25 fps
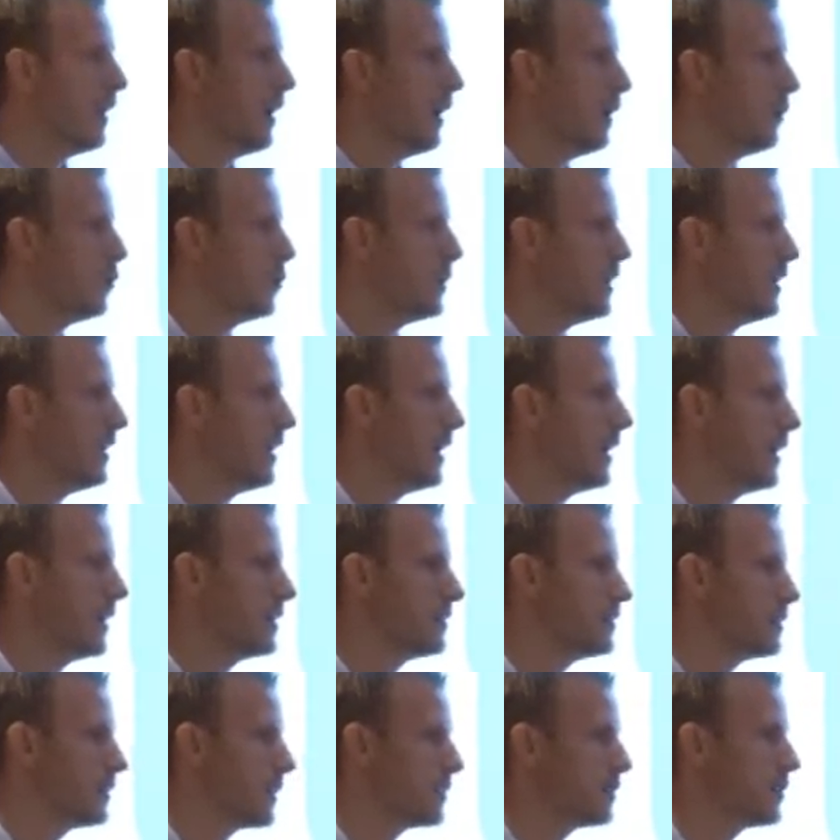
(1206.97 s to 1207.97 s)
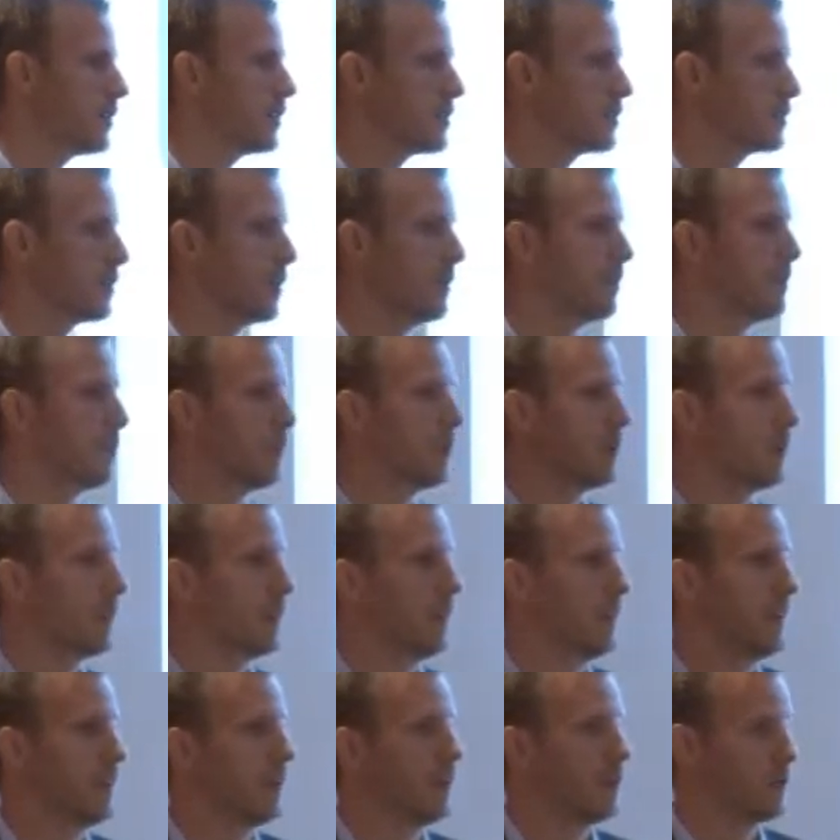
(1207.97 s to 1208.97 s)
And we had such an example
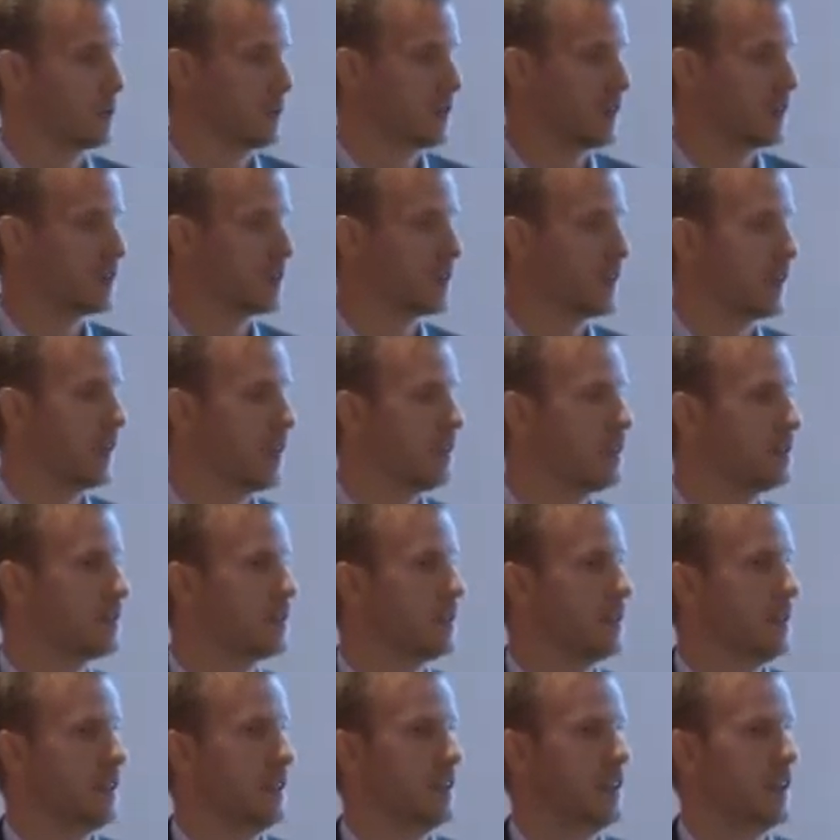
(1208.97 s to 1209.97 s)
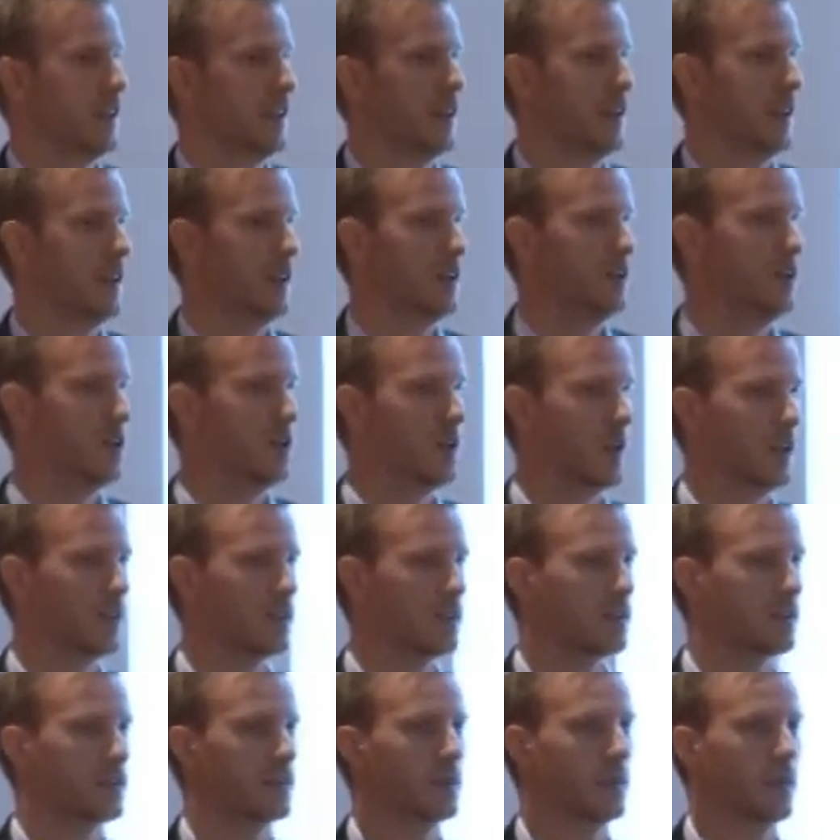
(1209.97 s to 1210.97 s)
or such a case in
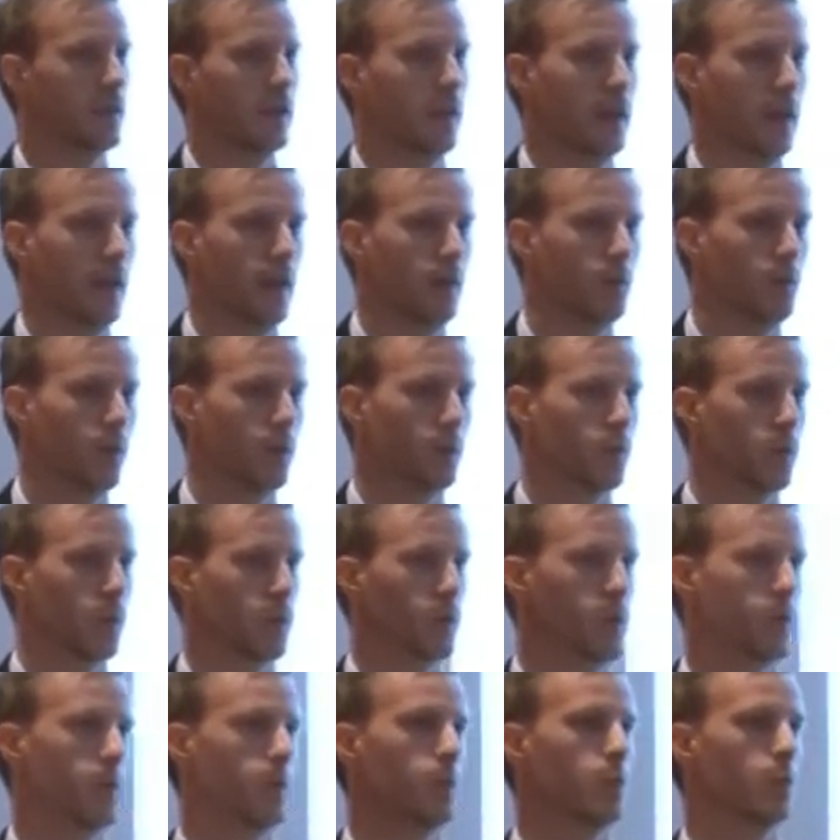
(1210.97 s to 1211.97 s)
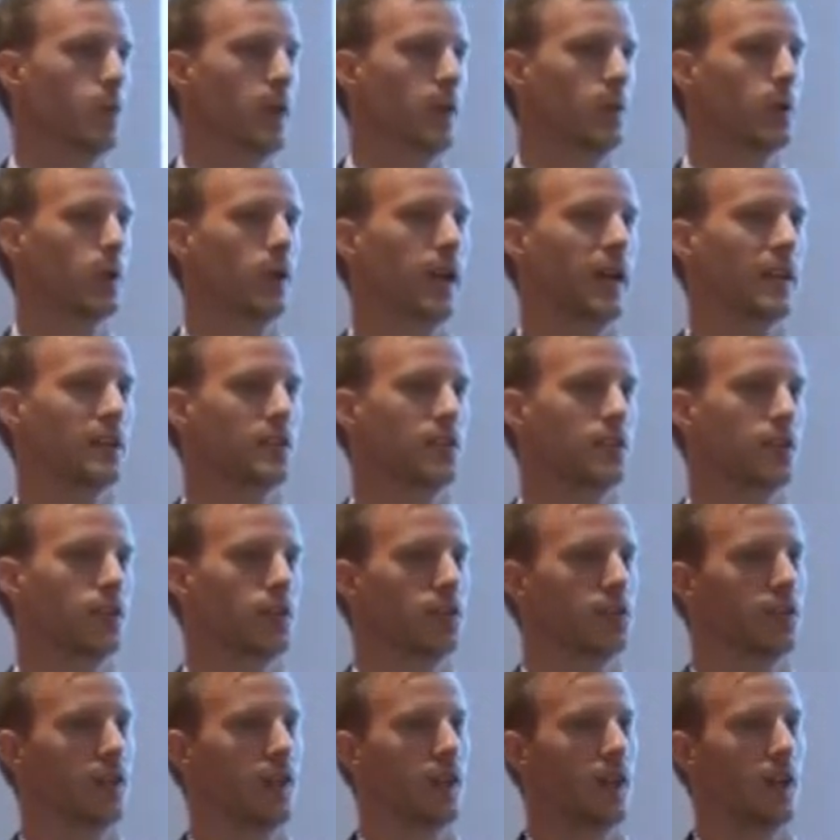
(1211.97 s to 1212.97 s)
US, where we were actually
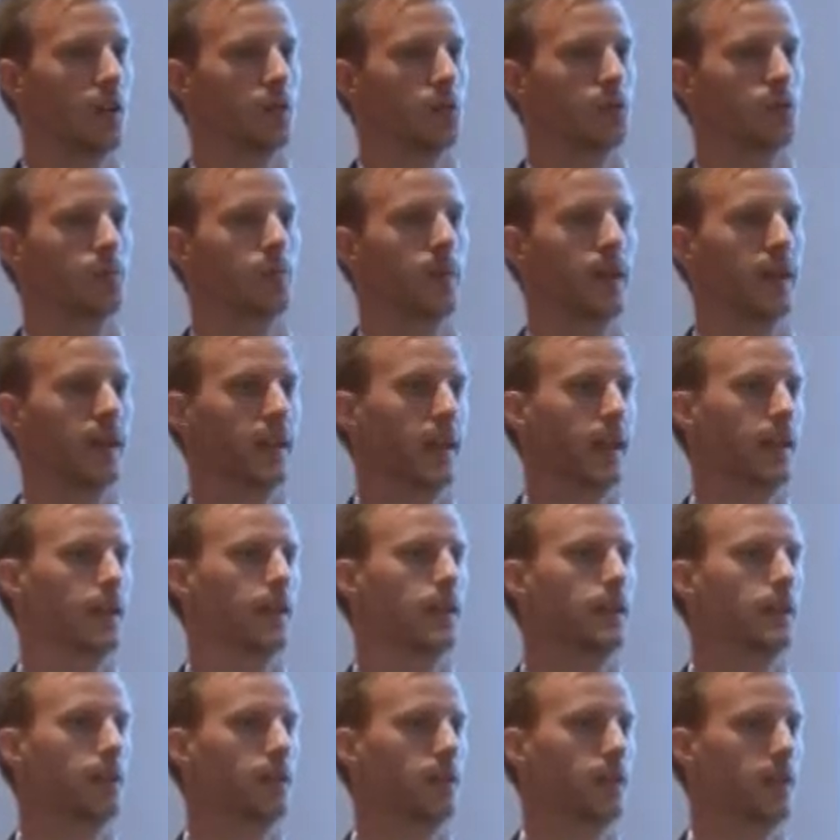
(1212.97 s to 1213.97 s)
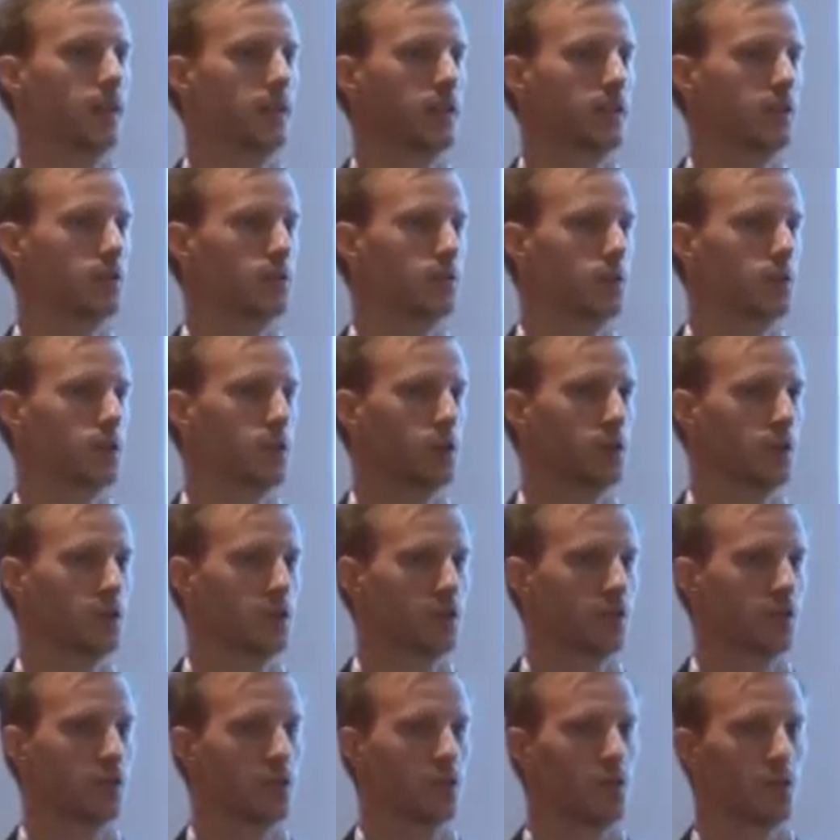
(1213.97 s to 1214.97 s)
not allowed to make any dividend
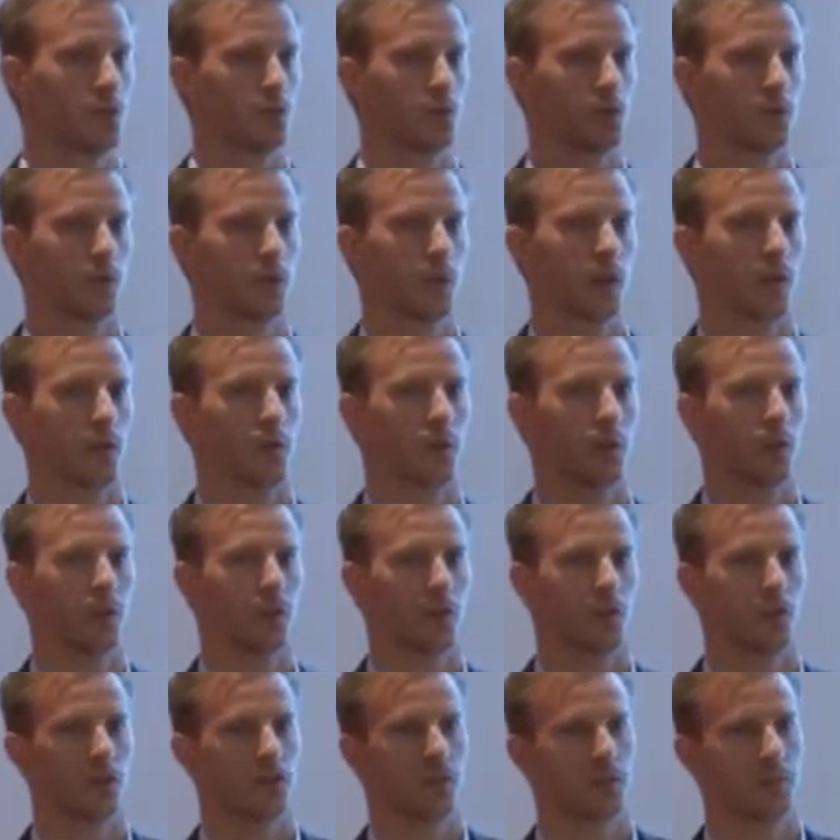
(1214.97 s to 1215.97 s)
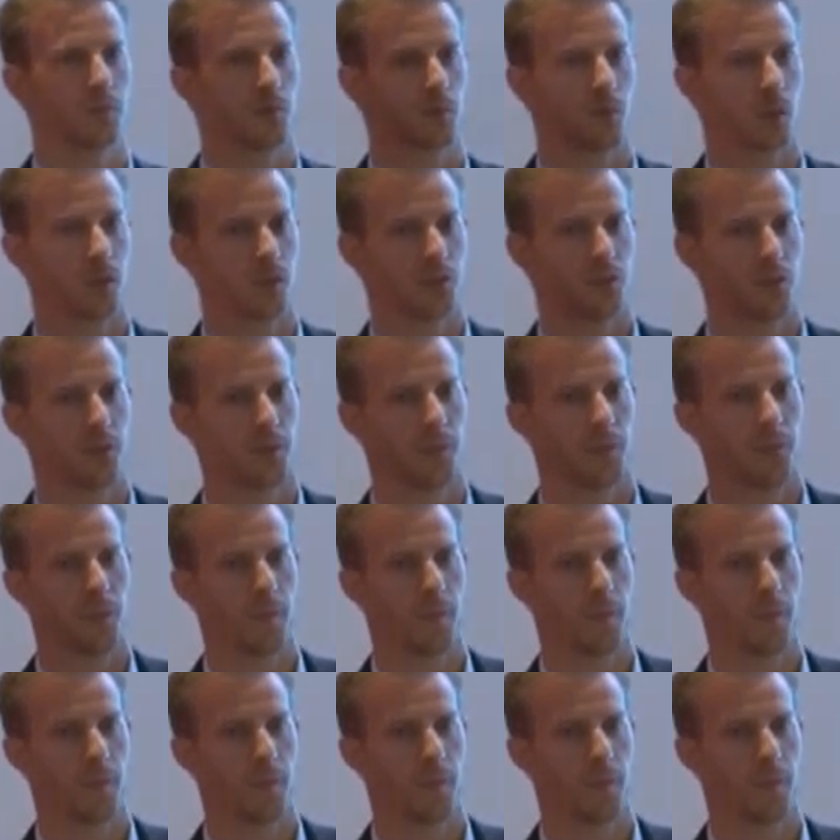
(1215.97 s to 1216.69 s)
distributions due to our ownership structure.